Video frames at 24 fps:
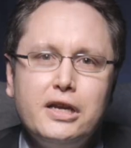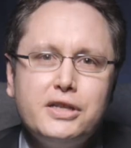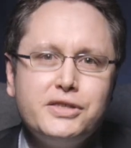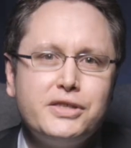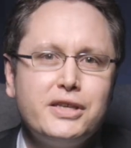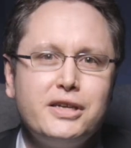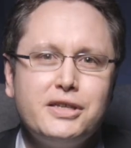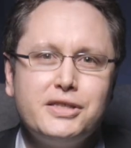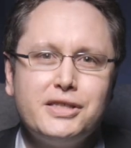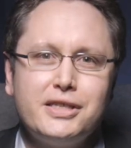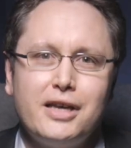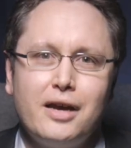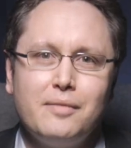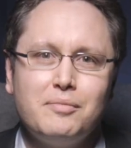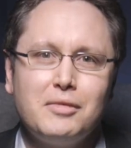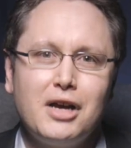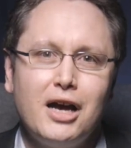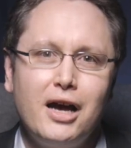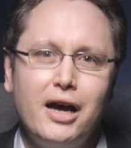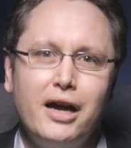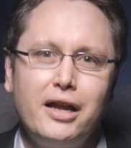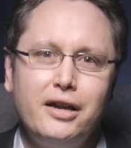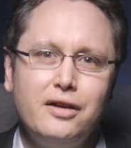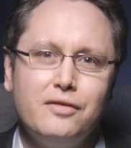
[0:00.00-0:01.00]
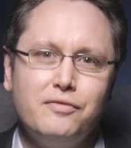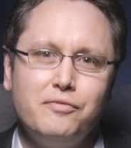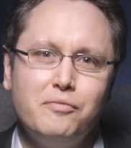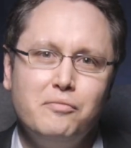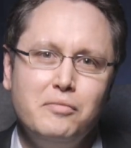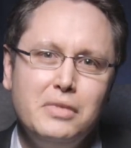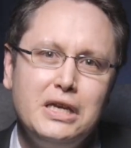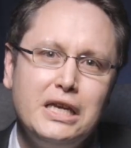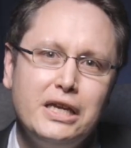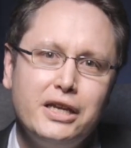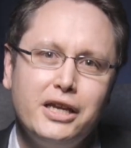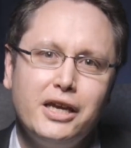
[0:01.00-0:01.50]
Is there some kind of
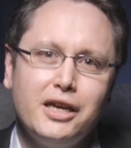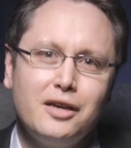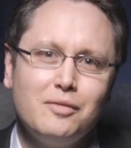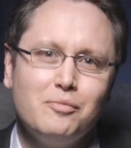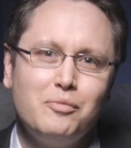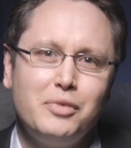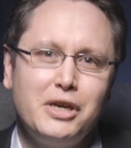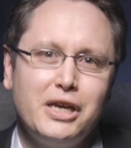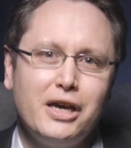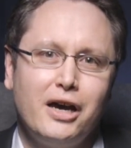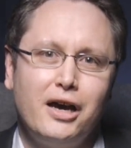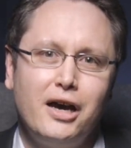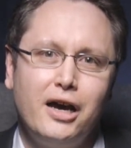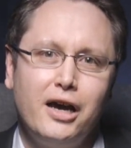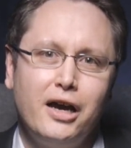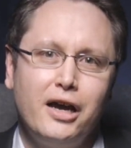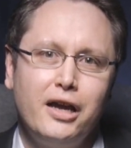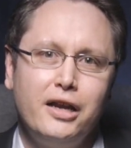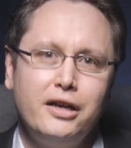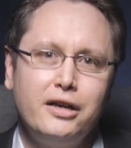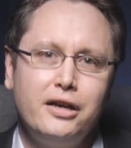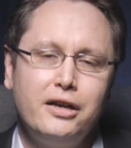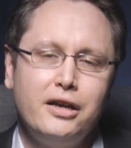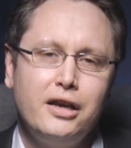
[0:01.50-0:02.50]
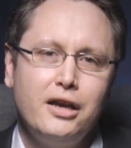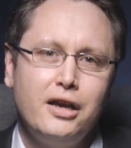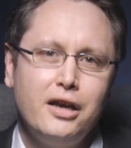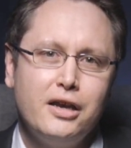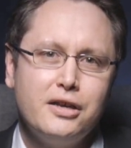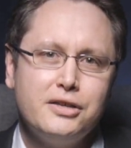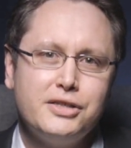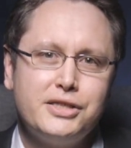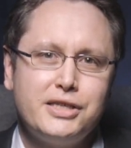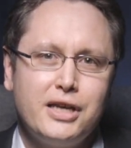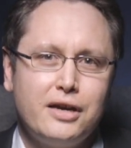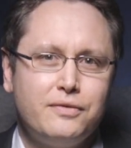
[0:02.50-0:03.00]
meaning behind
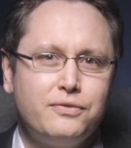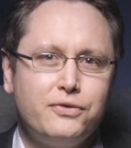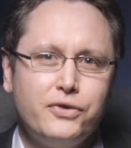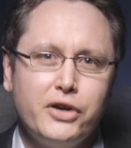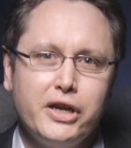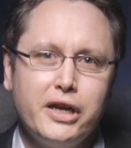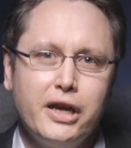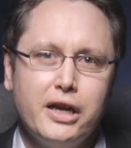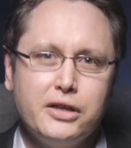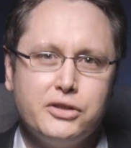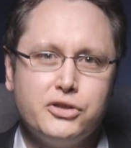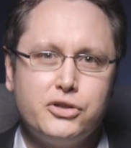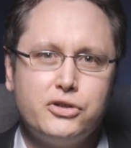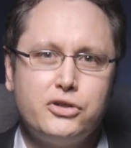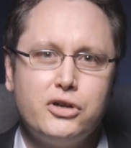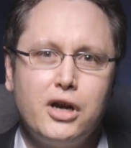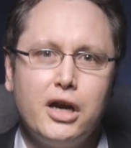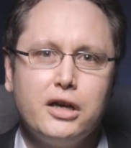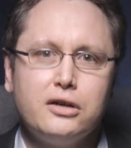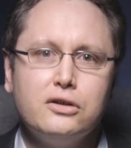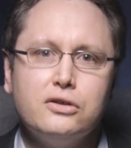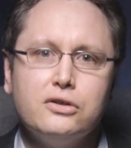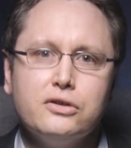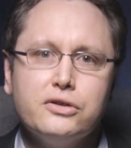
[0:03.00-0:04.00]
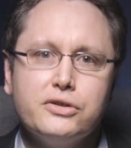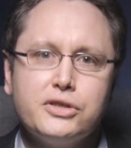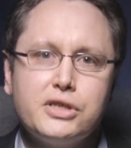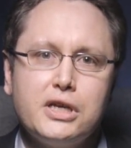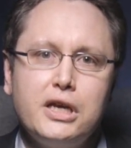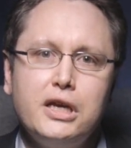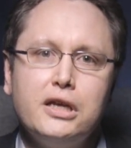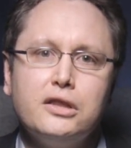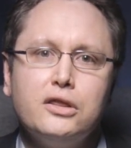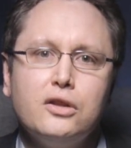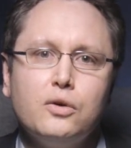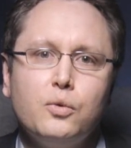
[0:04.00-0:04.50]
suffering and struggles
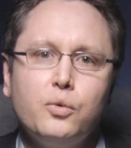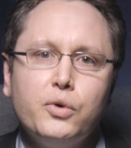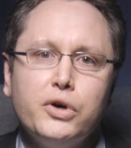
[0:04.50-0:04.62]
in the